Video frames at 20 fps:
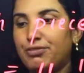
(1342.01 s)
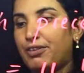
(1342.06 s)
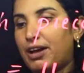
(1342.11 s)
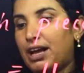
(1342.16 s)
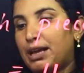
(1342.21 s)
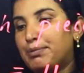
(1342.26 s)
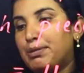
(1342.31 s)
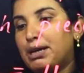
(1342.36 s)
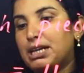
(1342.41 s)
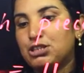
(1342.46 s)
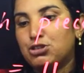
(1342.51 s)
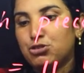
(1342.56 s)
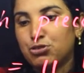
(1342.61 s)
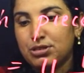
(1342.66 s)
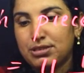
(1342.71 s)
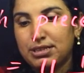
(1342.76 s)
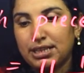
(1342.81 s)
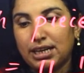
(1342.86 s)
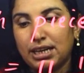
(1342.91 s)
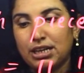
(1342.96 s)
5 by 2
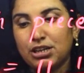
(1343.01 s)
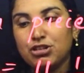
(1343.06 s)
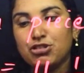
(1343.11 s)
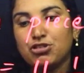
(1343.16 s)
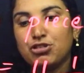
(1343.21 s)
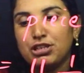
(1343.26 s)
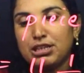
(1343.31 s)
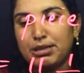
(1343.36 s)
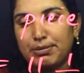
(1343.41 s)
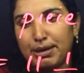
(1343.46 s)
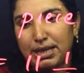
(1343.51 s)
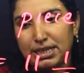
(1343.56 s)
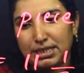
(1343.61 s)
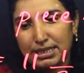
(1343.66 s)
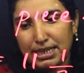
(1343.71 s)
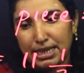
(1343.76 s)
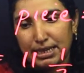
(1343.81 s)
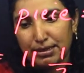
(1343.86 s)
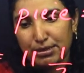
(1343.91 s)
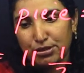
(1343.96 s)
is equal to 20 by
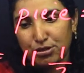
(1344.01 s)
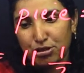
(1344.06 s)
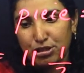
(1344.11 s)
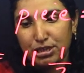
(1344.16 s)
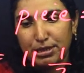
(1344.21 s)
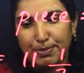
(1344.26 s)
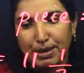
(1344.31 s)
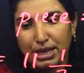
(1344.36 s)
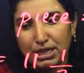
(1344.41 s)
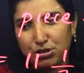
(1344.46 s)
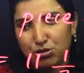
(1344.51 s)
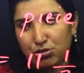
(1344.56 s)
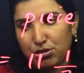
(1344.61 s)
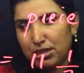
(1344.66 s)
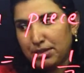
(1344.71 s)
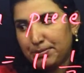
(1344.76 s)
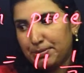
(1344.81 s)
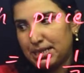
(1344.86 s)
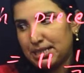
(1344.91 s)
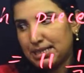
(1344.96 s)
10 20 by 2
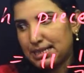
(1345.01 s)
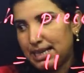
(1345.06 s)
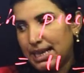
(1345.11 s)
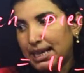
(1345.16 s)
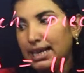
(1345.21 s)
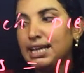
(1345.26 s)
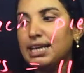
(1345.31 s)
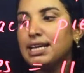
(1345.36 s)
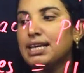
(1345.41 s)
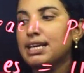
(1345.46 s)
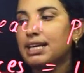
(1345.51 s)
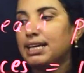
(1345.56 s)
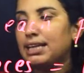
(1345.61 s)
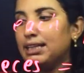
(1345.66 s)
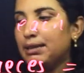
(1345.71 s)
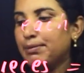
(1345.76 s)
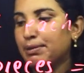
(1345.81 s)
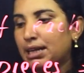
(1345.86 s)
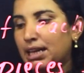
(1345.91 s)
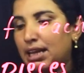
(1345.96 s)
aanu manasilayi ini
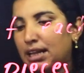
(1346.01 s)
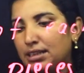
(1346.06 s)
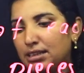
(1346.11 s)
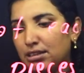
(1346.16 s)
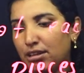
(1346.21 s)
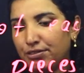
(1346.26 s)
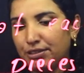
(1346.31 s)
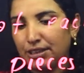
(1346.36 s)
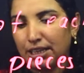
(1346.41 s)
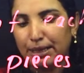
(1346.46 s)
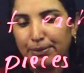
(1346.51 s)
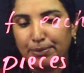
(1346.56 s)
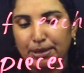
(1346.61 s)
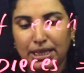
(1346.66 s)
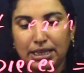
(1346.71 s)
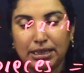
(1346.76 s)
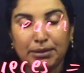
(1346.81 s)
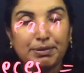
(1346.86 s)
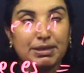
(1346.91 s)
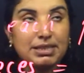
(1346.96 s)
namukku length of the
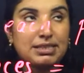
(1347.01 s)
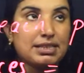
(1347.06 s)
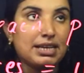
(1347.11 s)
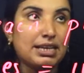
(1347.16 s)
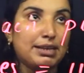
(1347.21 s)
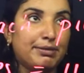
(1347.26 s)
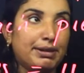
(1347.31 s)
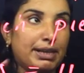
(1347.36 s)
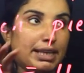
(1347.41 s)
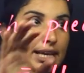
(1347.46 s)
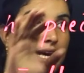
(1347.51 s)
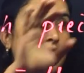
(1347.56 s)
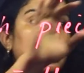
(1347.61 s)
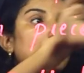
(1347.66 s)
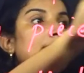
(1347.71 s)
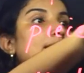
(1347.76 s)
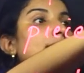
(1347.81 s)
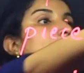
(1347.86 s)
remaining piece kandupidikkan